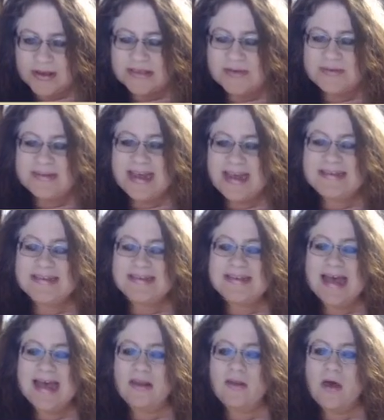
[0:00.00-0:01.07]
So it takes the
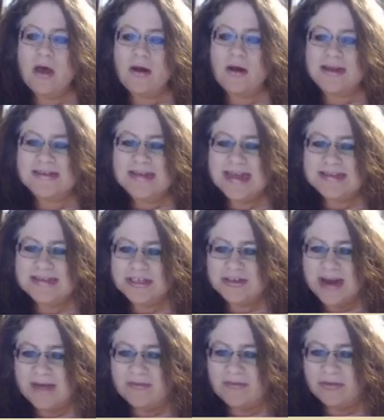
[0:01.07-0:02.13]
sound longer because it has to
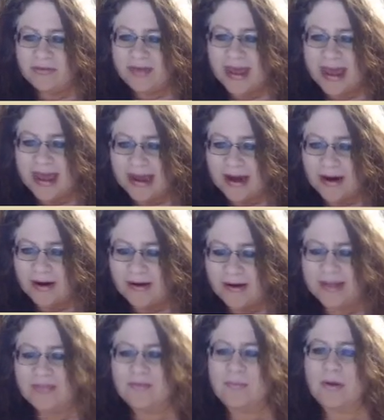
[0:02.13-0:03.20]
travel through the air,
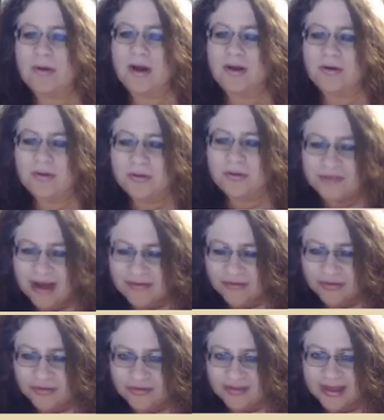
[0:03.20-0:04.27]
hit the particle, travel
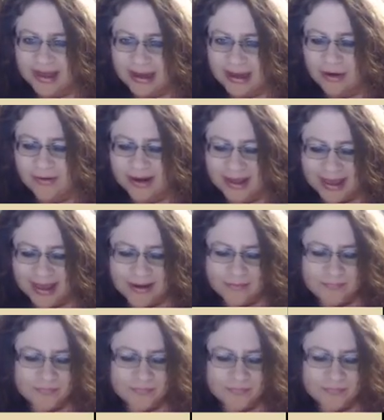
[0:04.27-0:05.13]
through the air again.